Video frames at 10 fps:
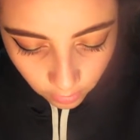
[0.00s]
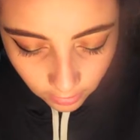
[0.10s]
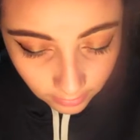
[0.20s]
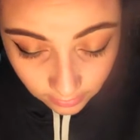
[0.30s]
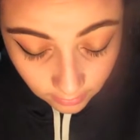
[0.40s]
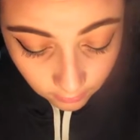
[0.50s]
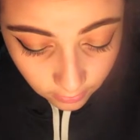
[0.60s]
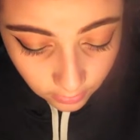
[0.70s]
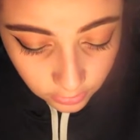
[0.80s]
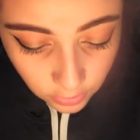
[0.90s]
anything
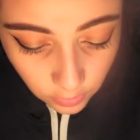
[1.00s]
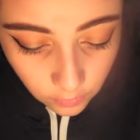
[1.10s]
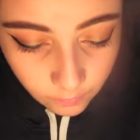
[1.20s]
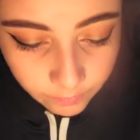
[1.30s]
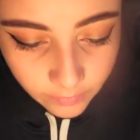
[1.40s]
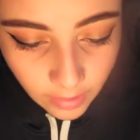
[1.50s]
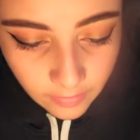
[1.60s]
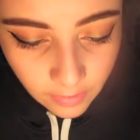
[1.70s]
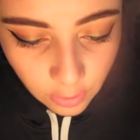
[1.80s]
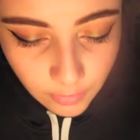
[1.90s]
really. So I
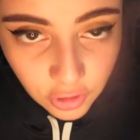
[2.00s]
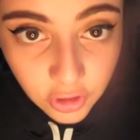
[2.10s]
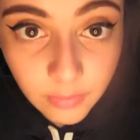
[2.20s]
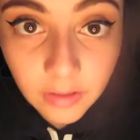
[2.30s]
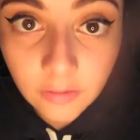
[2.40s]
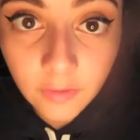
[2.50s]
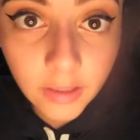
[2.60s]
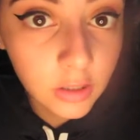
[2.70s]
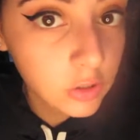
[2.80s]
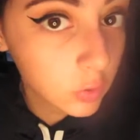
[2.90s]
think especially it could be good for
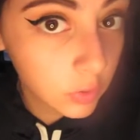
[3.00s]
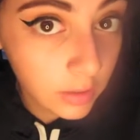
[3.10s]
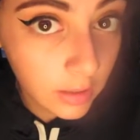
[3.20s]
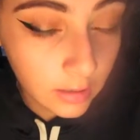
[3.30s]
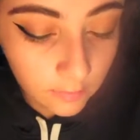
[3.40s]
like a school day.